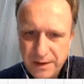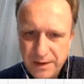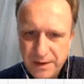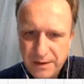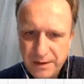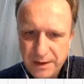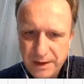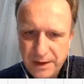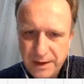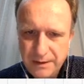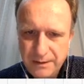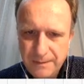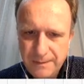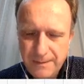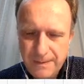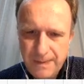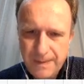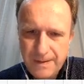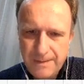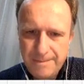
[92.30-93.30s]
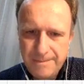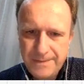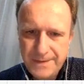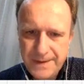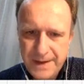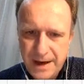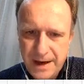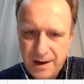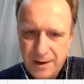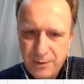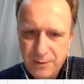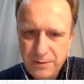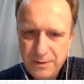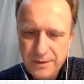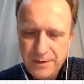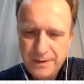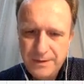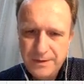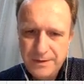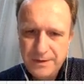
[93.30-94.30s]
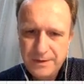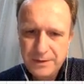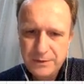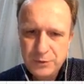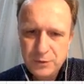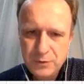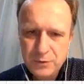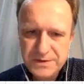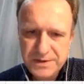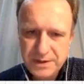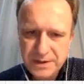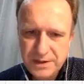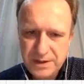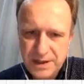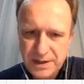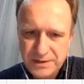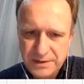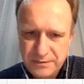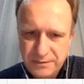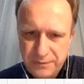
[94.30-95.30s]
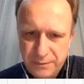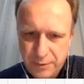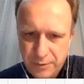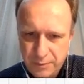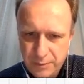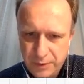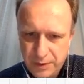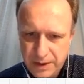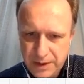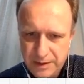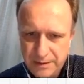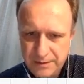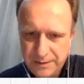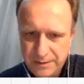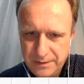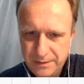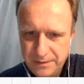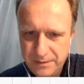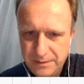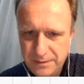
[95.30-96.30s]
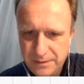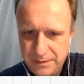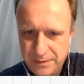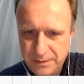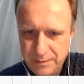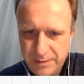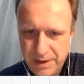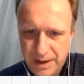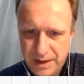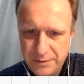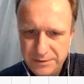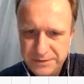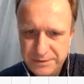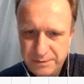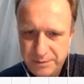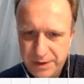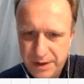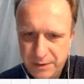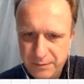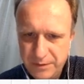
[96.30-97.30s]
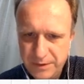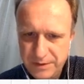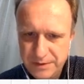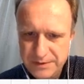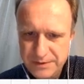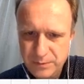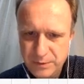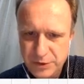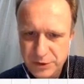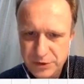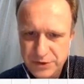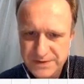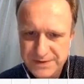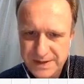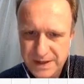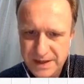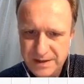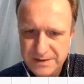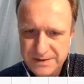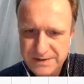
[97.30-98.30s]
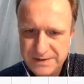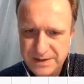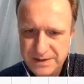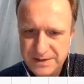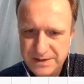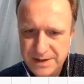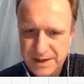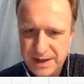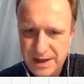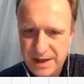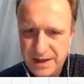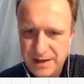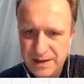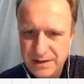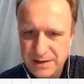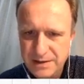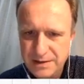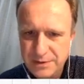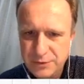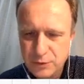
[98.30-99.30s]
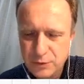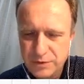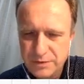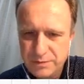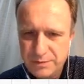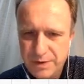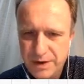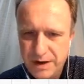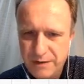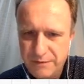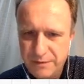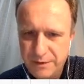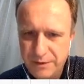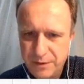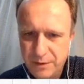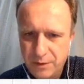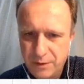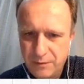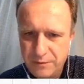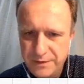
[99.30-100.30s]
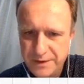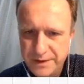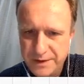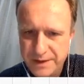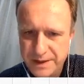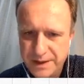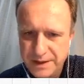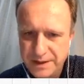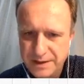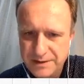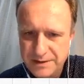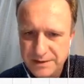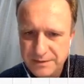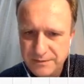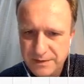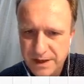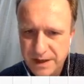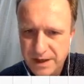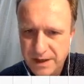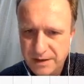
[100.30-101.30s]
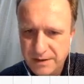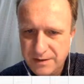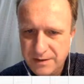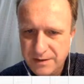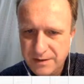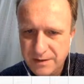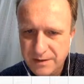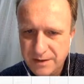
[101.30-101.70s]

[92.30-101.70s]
Okay, now using another formula about powers, which says that a to the power of negative n